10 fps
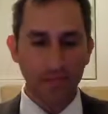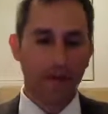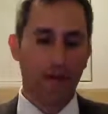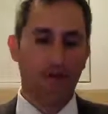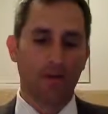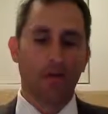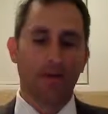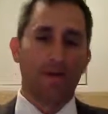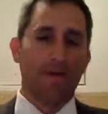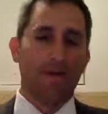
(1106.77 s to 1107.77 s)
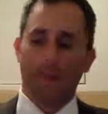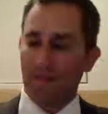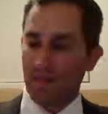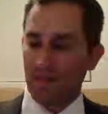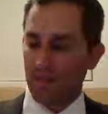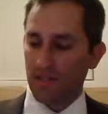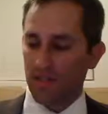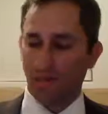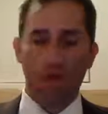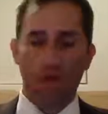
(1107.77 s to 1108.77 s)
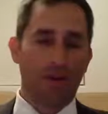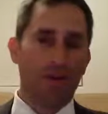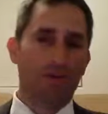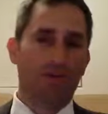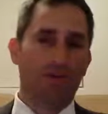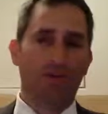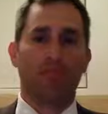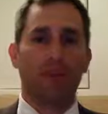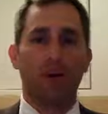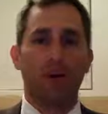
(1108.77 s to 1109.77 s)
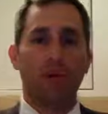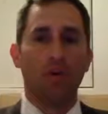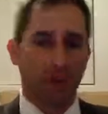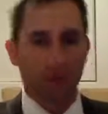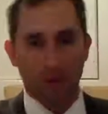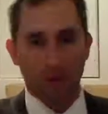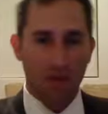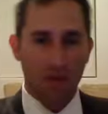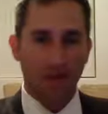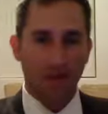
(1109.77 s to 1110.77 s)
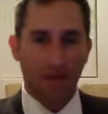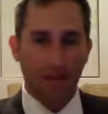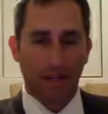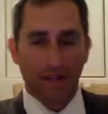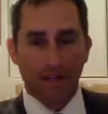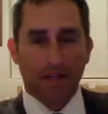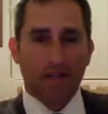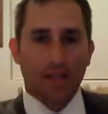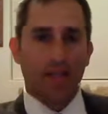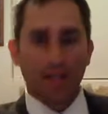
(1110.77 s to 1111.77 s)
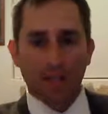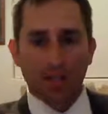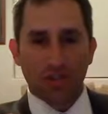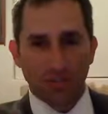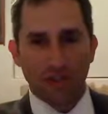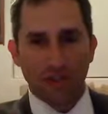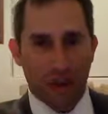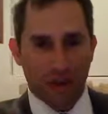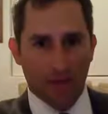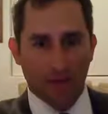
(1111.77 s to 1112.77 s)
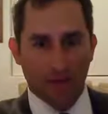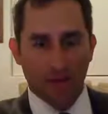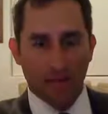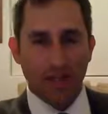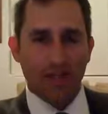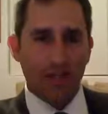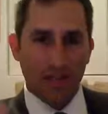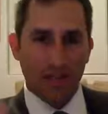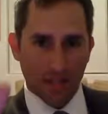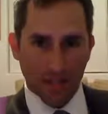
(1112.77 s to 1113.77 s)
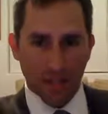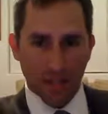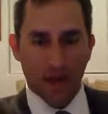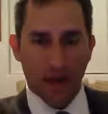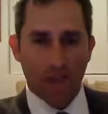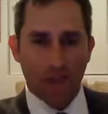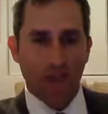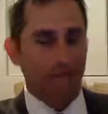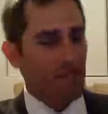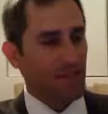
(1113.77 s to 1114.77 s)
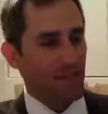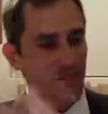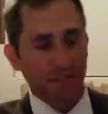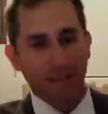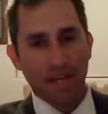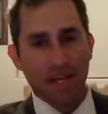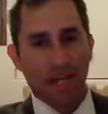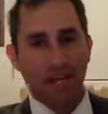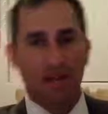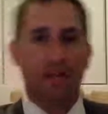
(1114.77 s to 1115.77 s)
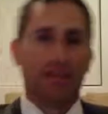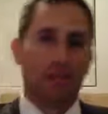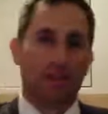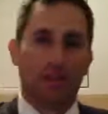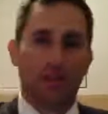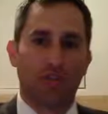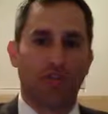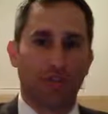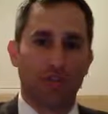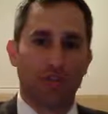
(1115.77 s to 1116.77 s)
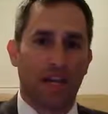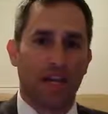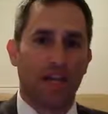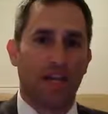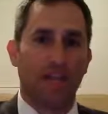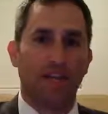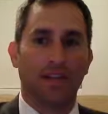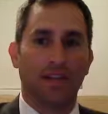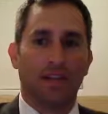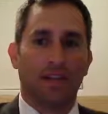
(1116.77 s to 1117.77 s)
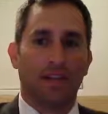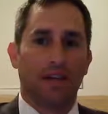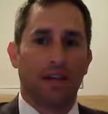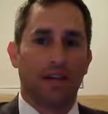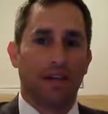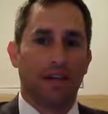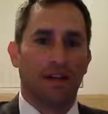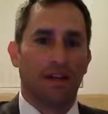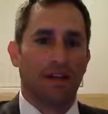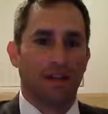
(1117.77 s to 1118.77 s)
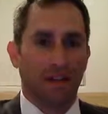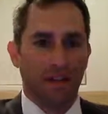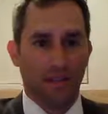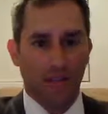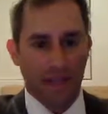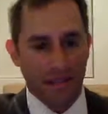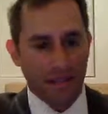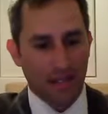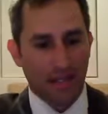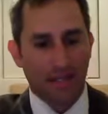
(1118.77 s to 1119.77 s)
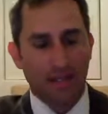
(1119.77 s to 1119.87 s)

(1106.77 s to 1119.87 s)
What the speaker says: Now, this story should blow your mind. This should be viral. And if this doesn't go viral, if this doesn't make it on the Drudge Report as a headline, then